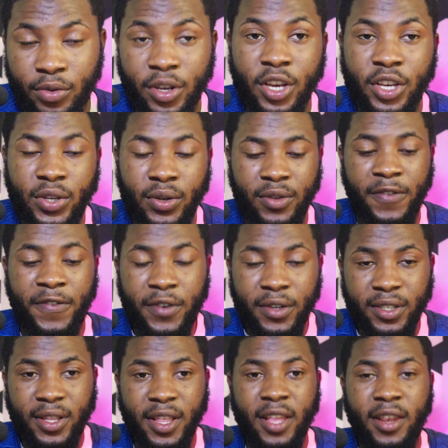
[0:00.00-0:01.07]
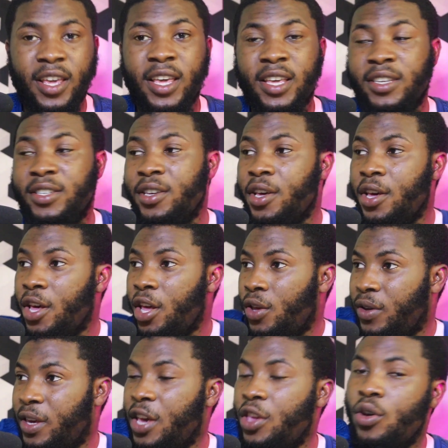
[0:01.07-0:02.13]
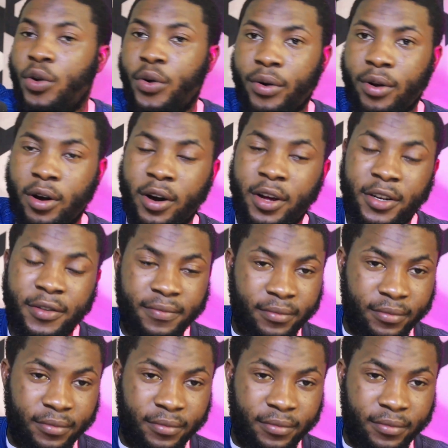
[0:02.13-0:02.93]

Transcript: So the first thing is you get your Quran.